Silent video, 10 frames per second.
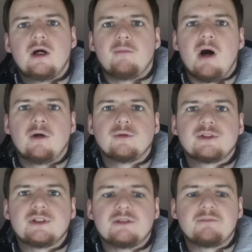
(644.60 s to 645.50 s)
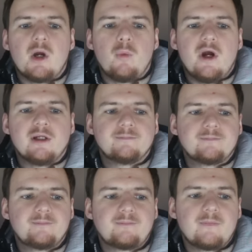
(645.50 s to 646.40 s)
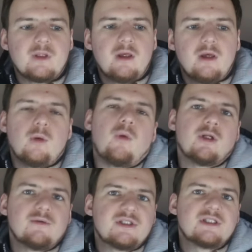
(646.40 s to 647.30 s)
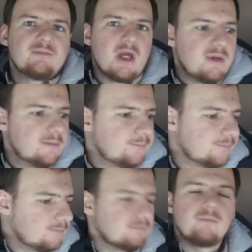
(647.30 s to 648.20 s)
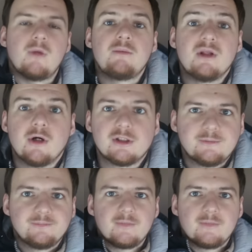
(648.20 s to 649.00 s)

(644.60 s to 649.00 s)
mounts in my van. One of these maybe, maybe not.